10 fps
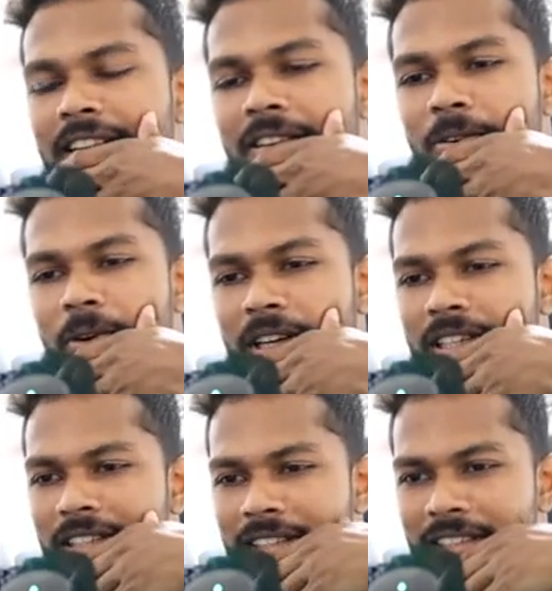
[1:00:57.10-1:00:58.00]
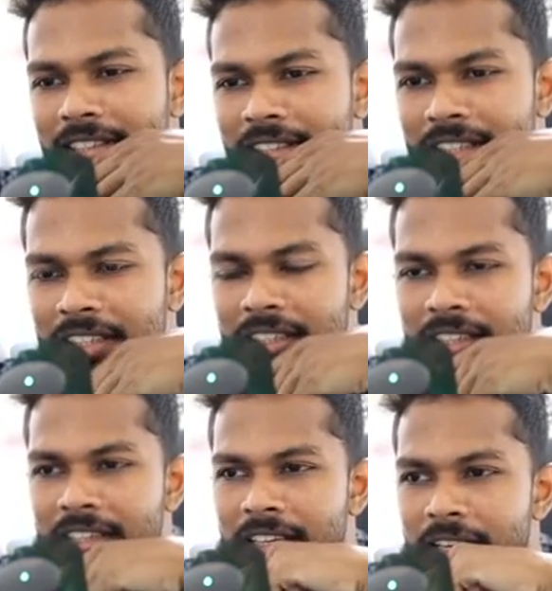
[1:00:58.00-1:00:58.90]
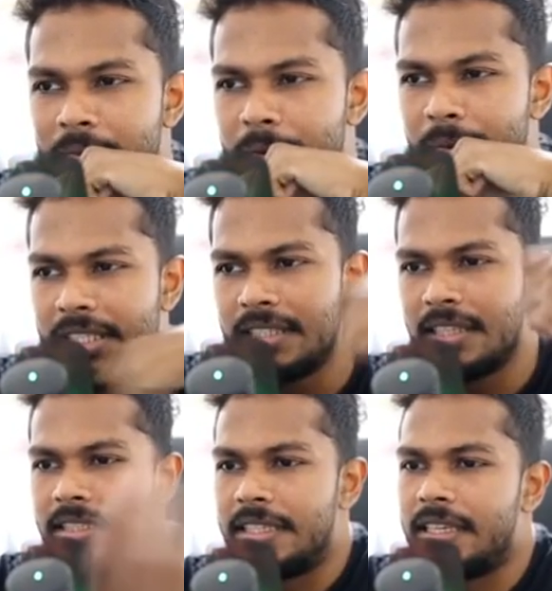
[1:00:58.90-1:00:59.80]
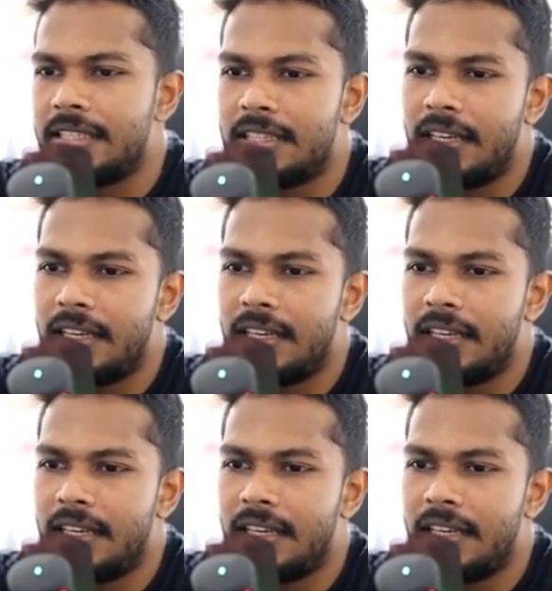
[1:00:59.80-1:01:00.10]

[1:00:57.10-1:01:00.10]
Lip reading: What? Maybe this is the change line,